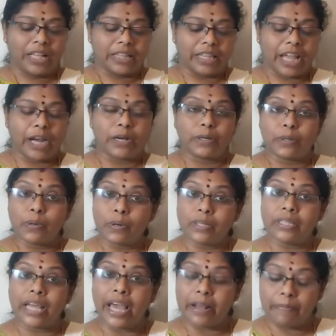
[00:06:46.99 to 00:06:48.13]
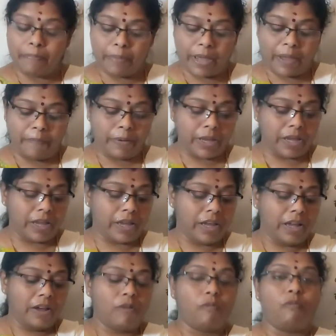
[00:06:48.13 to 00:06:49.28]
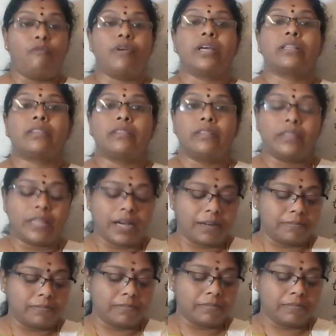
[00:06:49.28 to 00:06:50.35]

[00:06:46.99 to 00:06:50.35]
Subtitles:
They took their baby with them.